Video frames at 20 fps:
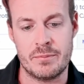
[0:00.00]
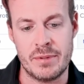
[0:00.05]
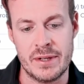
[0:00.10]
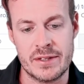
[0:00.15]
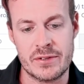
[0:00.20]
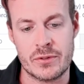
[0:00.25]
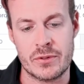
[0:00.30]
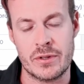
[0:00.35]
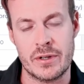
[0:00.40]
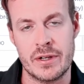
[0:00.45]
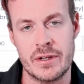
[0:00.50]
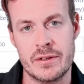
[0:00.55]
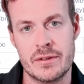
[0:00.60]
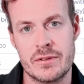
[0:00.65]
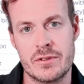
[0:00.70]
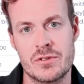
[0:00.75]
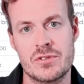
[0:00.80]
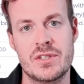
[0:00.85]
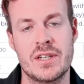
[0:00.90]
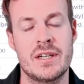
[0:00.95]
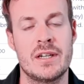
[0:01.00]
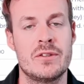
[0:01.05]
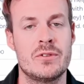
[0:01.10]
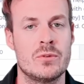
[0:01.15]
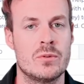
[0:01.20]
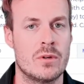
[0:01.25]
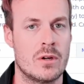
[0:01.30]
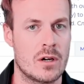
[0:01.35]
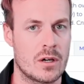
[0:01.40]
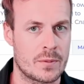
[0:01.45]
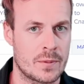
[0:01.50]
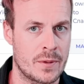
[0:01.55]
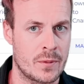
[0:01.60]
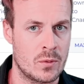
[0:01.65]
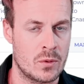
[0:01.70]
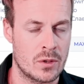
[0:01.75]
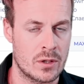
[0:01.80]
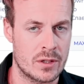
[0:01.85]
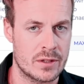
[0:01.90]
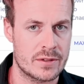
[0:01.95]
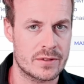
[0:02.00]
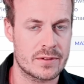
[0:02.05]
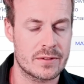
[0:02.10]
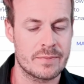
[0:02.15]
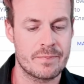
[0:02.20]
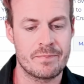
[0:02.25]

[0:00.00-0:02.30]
Bitcoin to send it to a hardware wallet,